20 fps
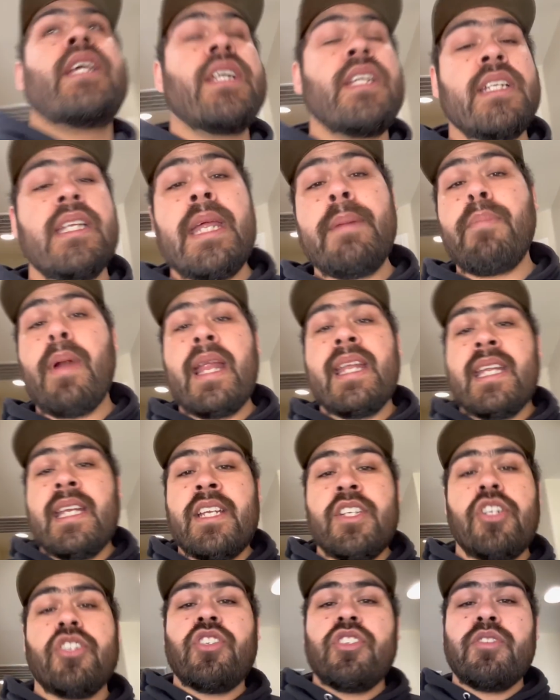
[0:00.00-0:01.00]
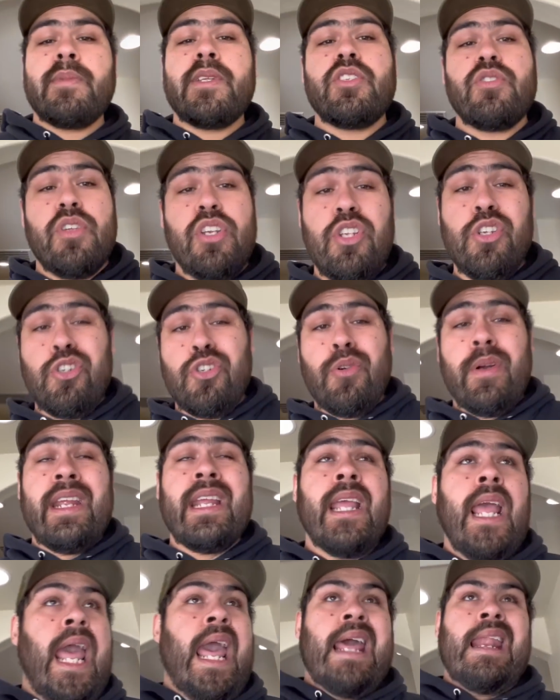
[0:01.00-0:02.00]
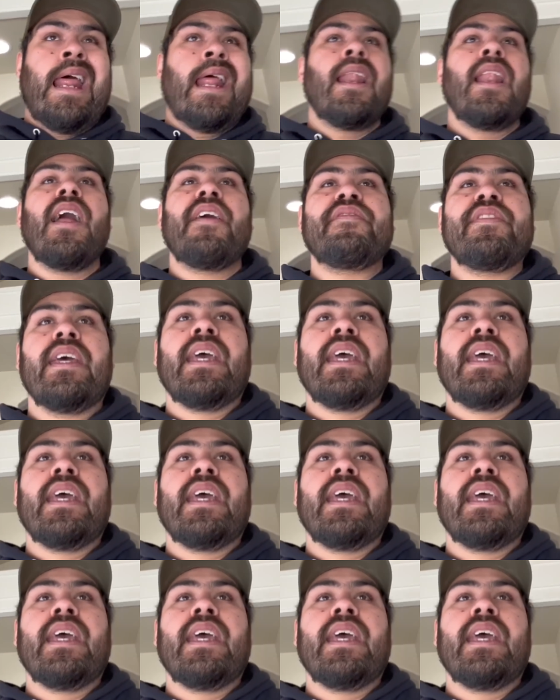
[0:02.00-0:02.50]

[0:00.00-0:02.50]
other day, Brandon introduced me to a new drink and I loved